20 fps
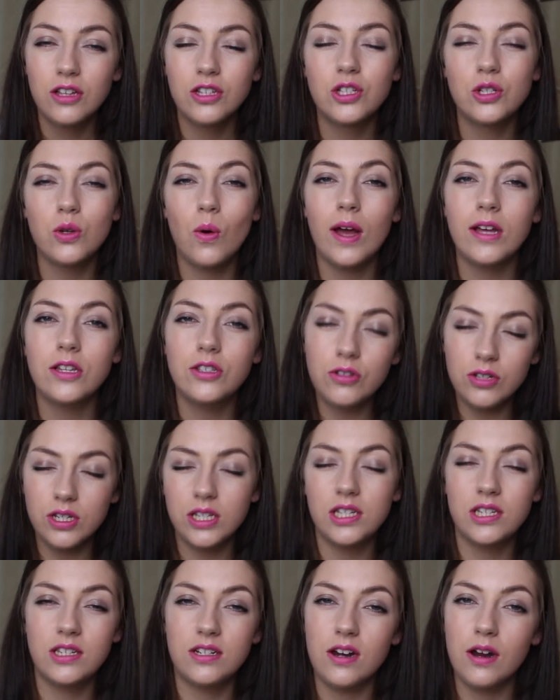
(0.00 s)
So I do
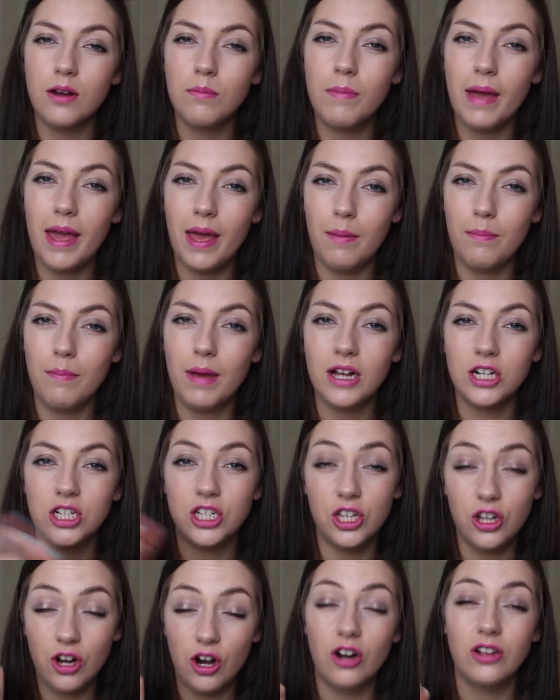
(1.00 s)
need to start um,
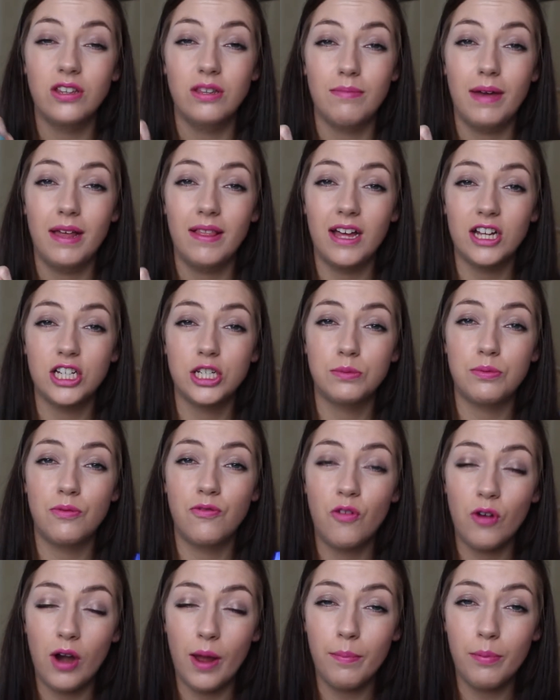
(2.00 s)
actually curling my lashes
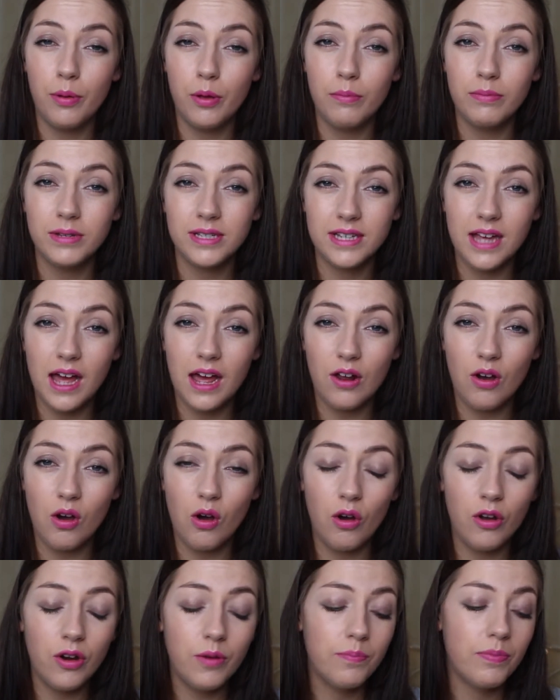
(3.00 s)
before I put mascara
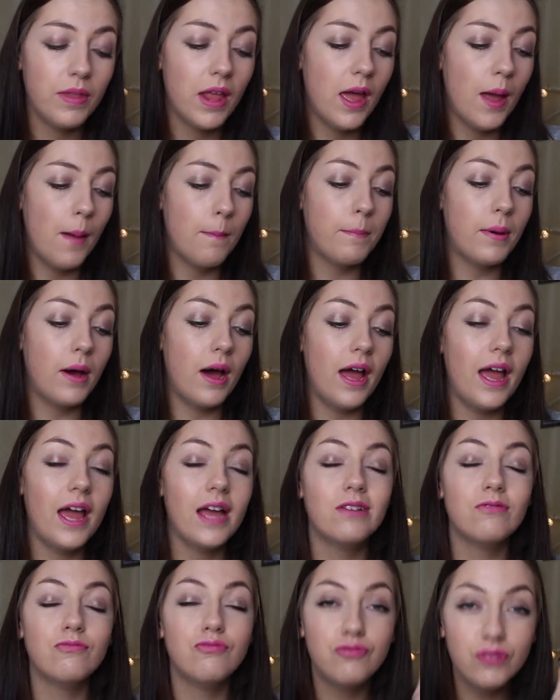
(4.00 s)
on. But
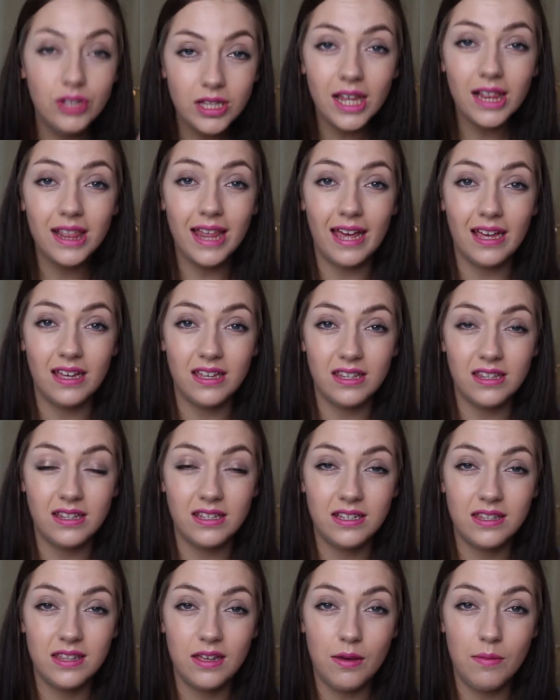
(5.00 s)
it really
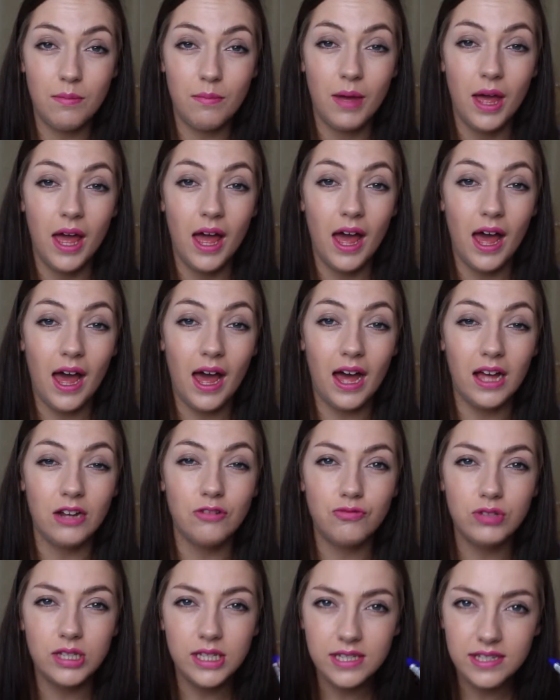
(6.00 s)
lengthens them
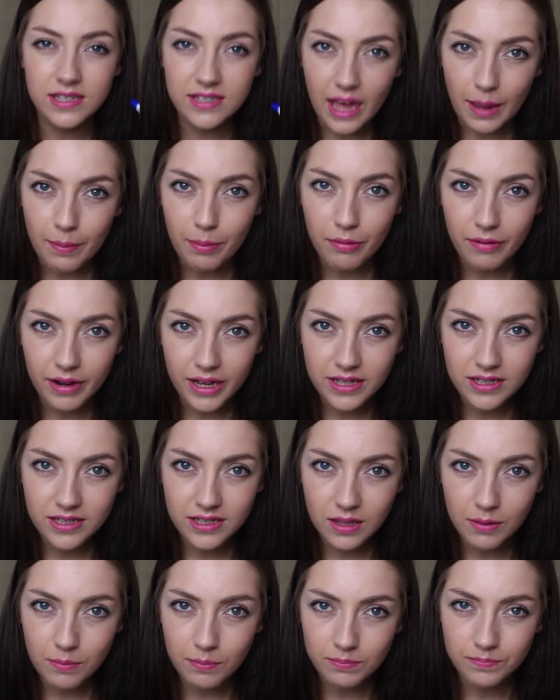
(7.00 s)
and really
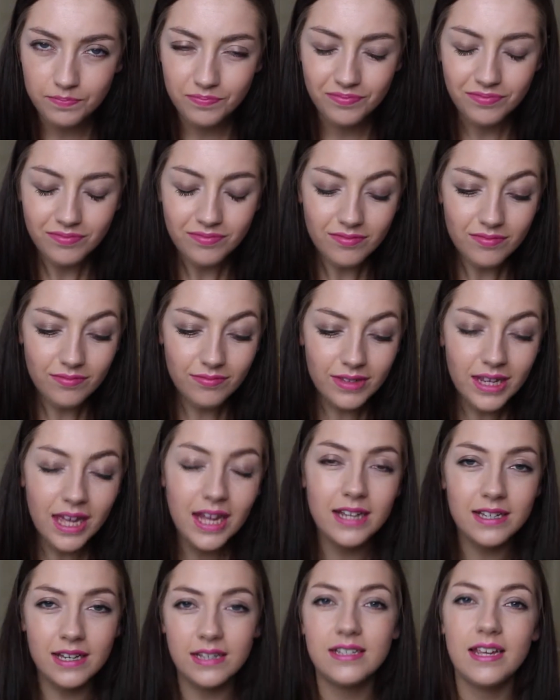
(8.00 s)
separates them.
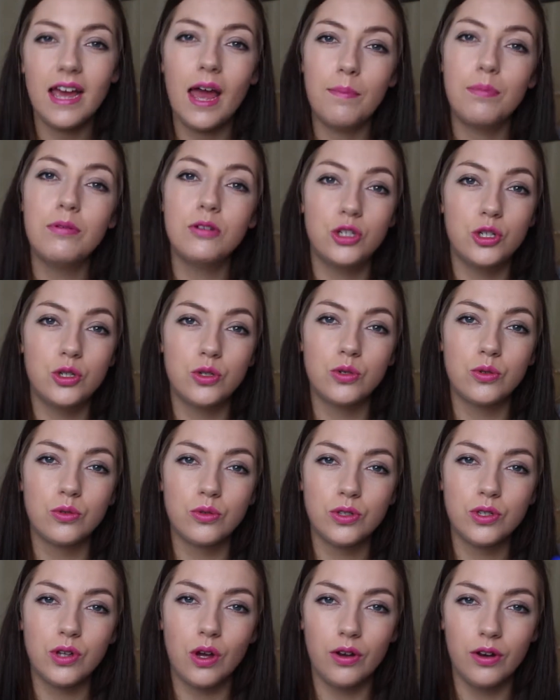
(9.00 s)
And as I say, I put two
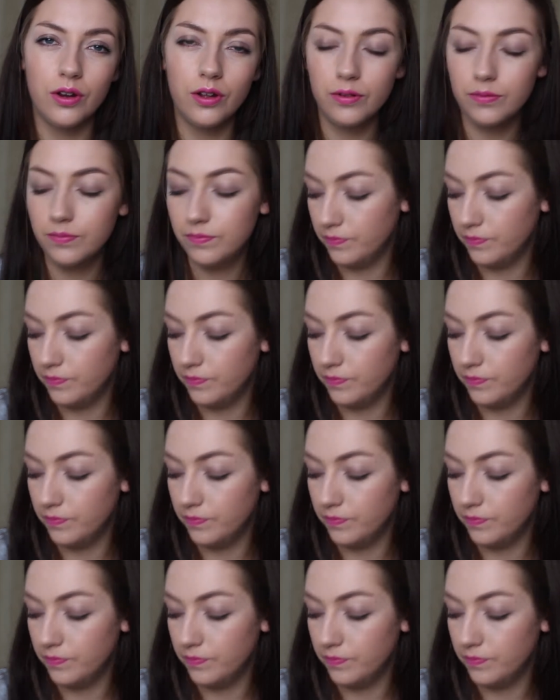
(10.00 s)
coats on.